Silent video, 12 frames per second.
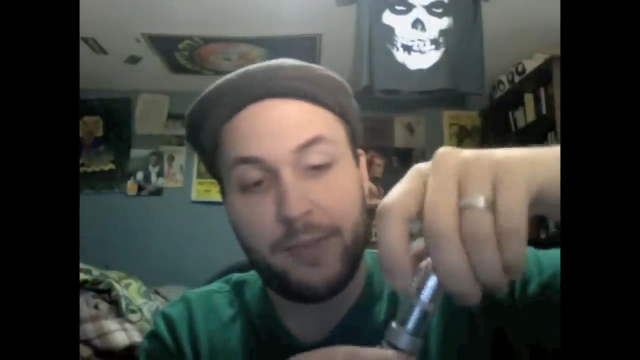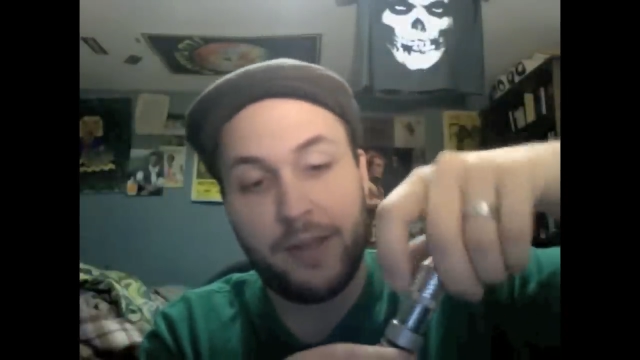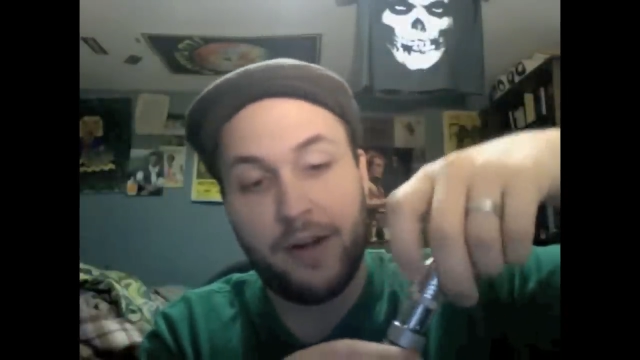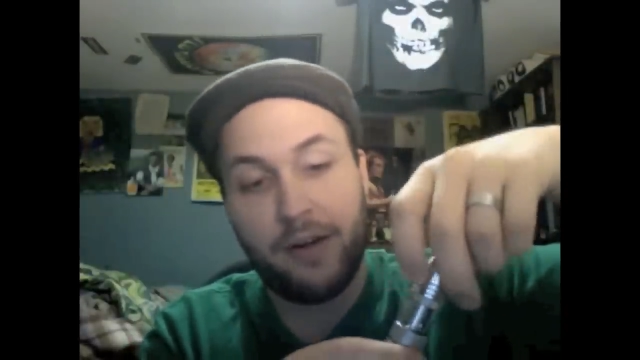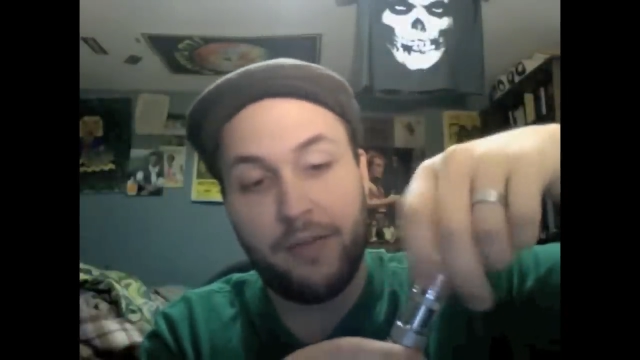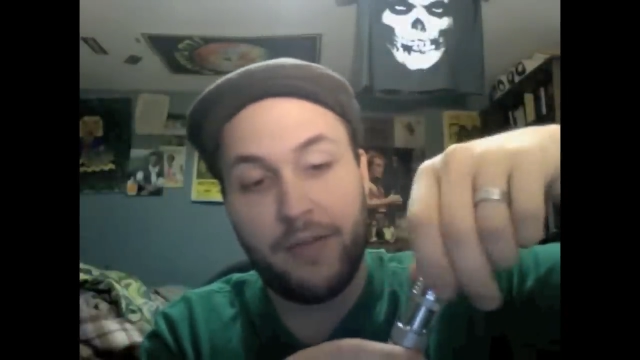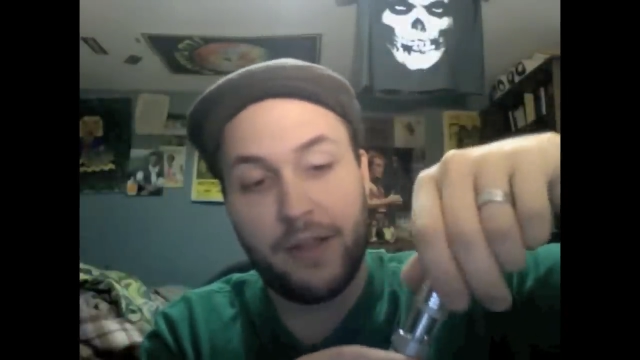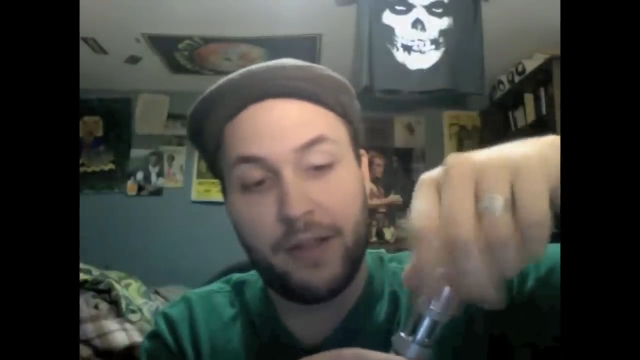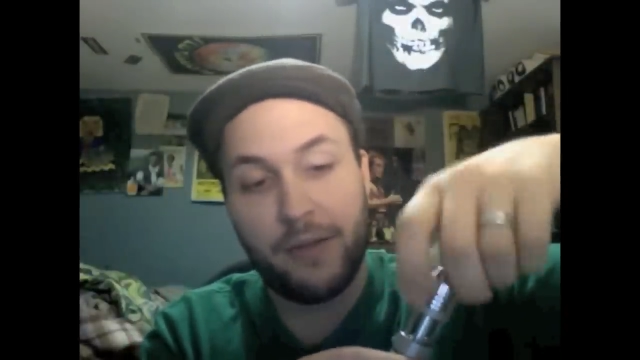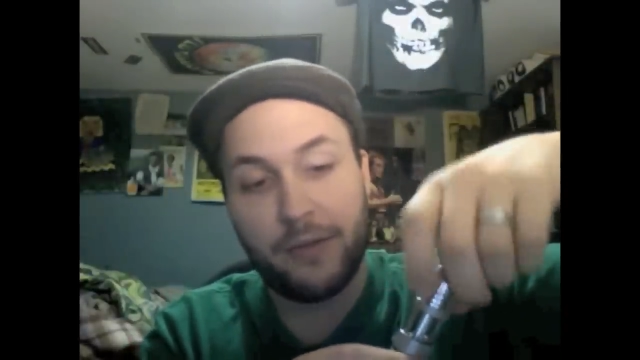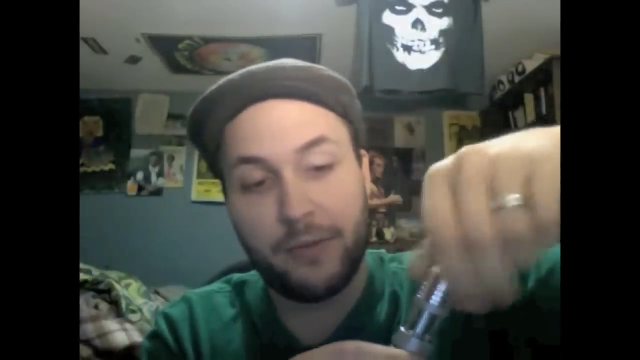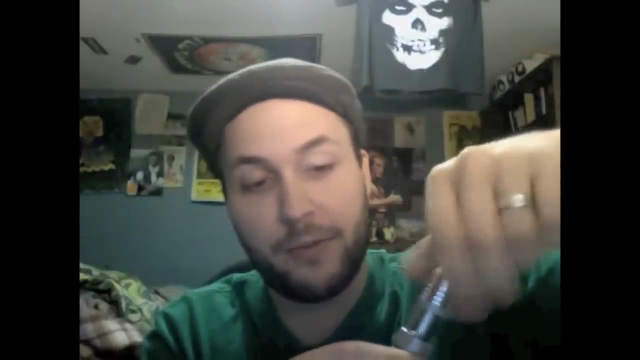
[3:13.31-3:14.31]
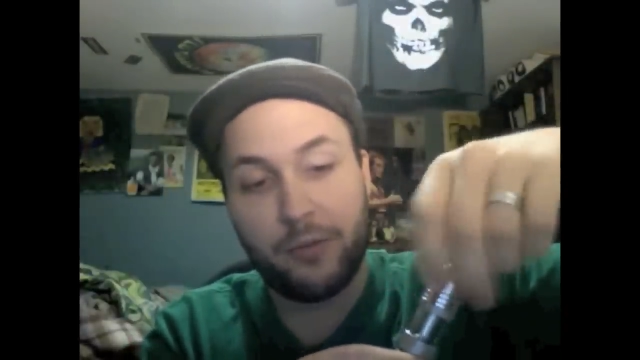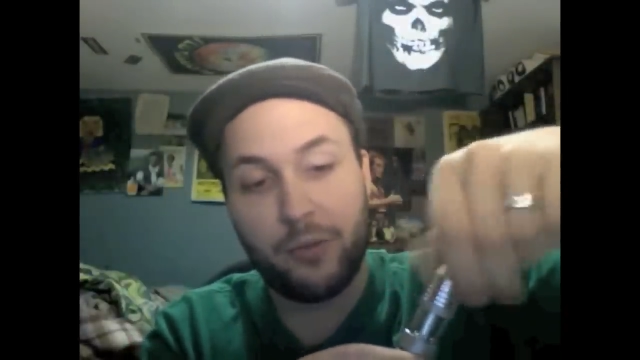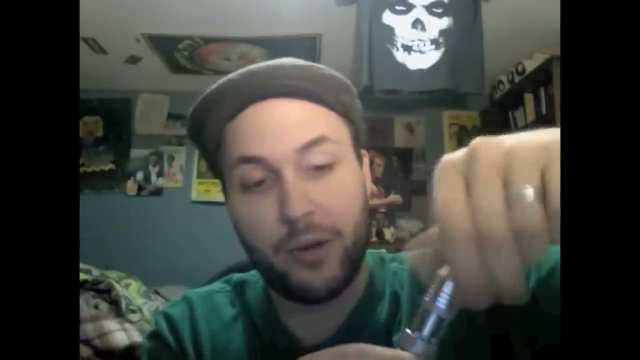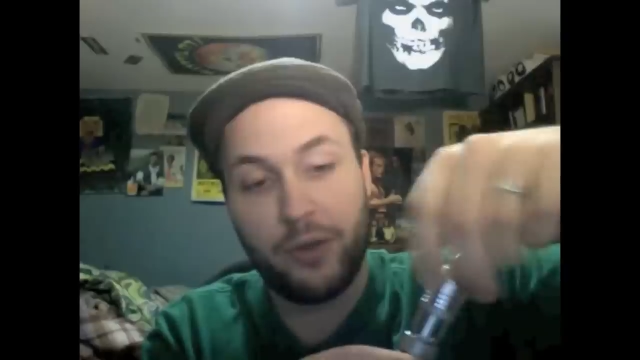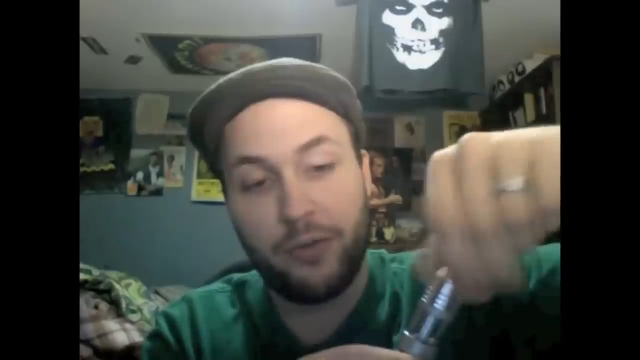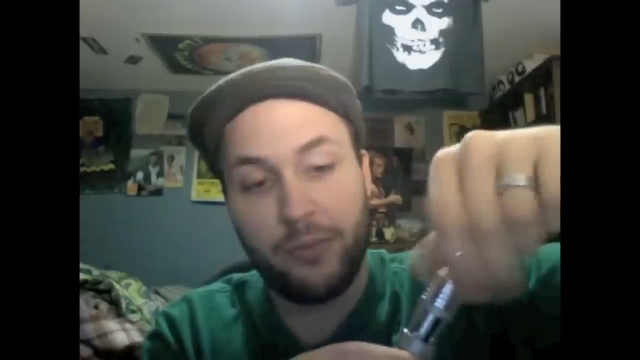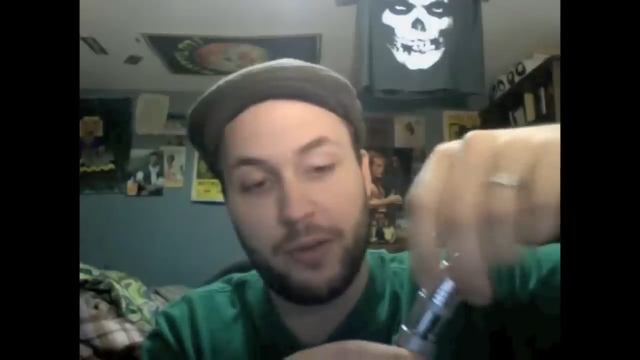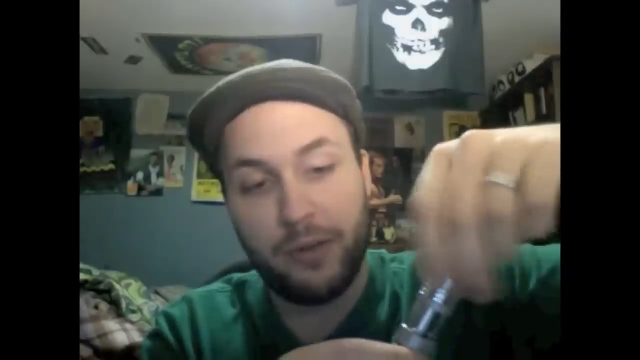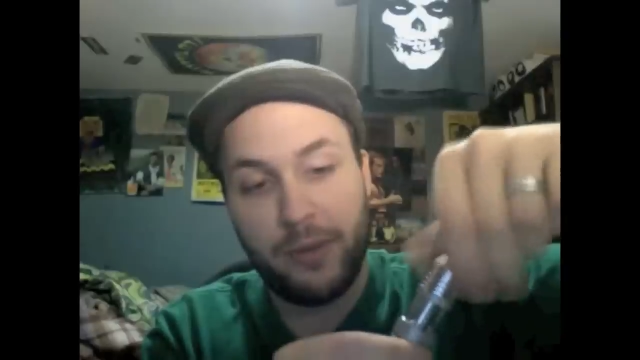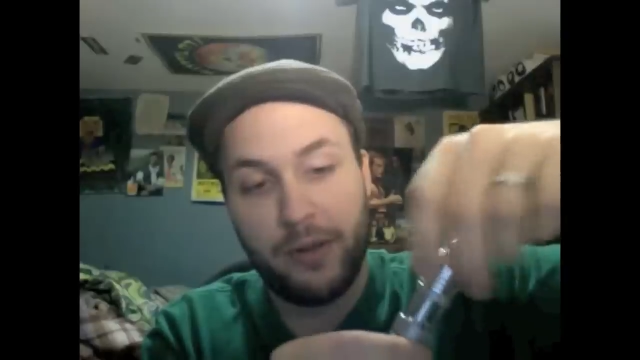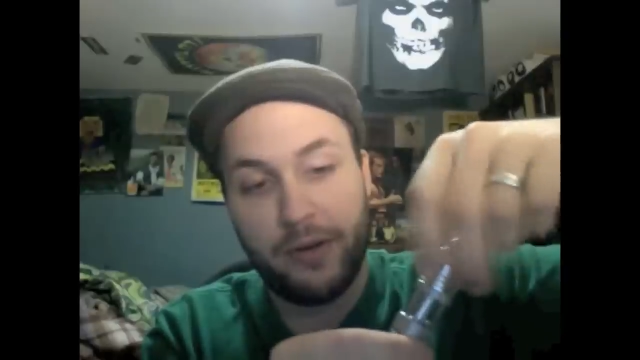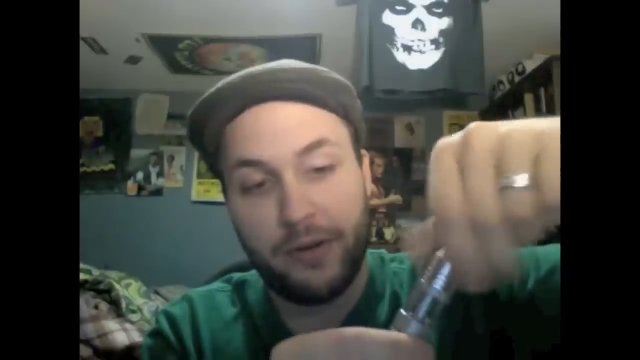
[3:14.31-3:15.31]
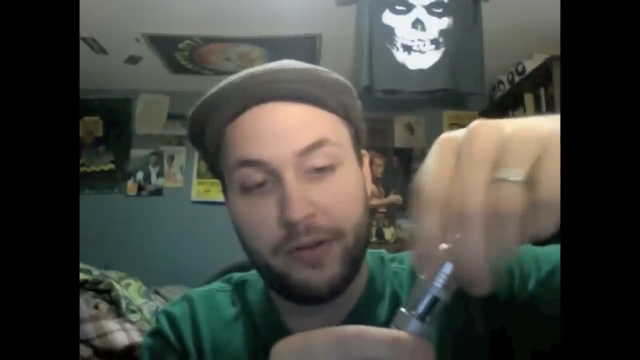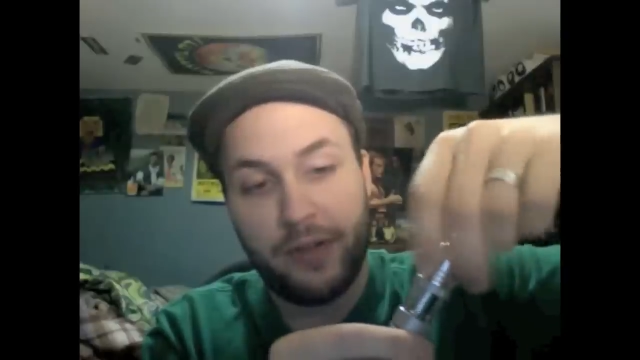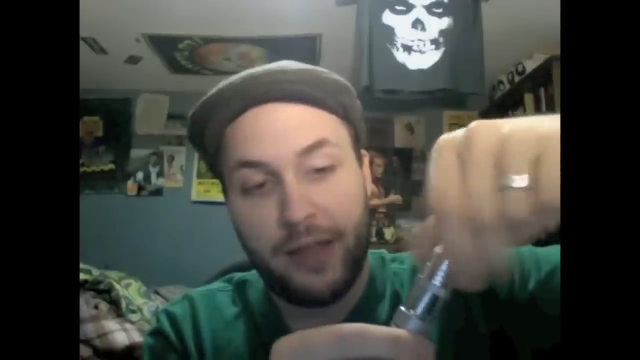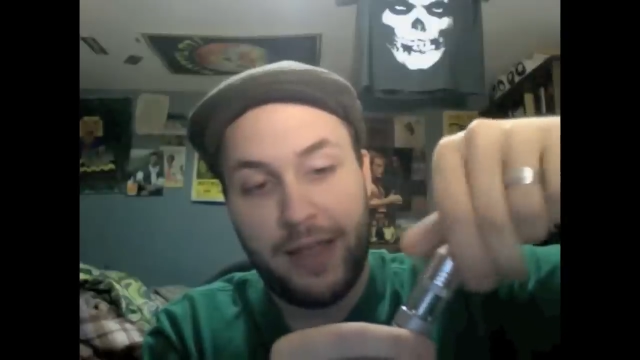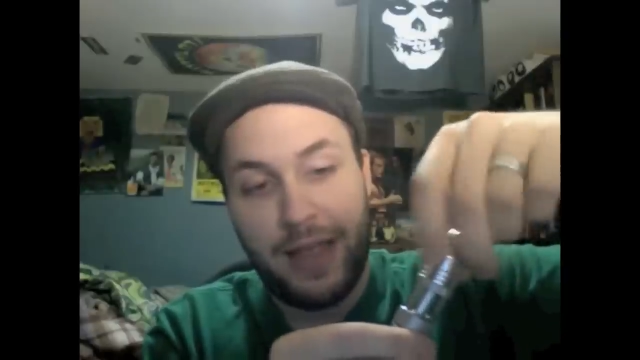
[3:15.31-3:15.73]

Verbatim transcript: my Caravelle, though, so about 22 millimeters.